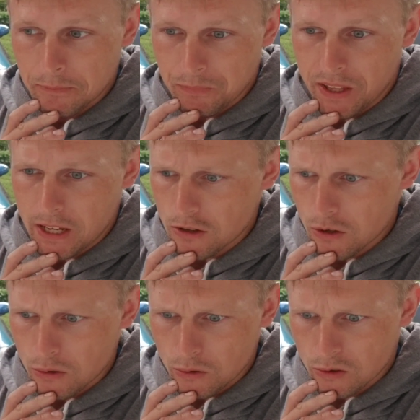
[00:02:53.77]
They
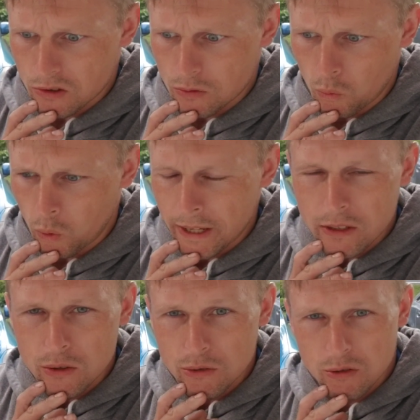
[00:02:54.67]
used way
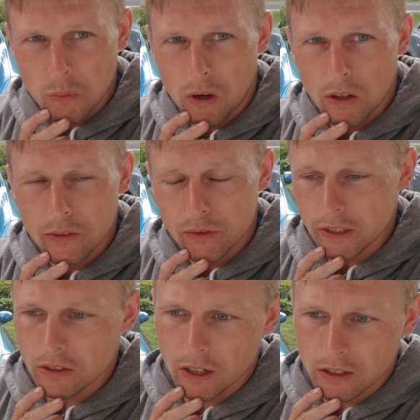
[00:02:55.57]
too small of a
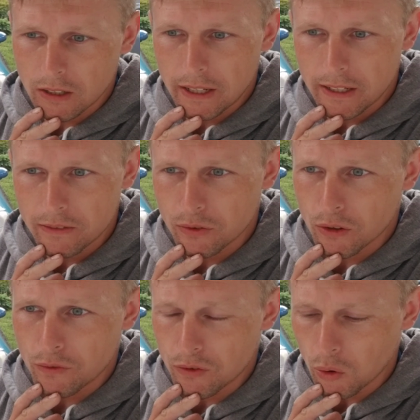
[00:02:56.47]
return line for
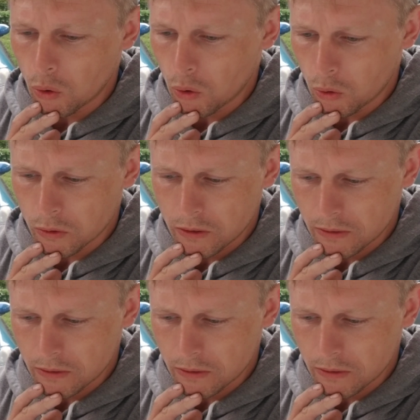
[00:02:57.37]
the fuel.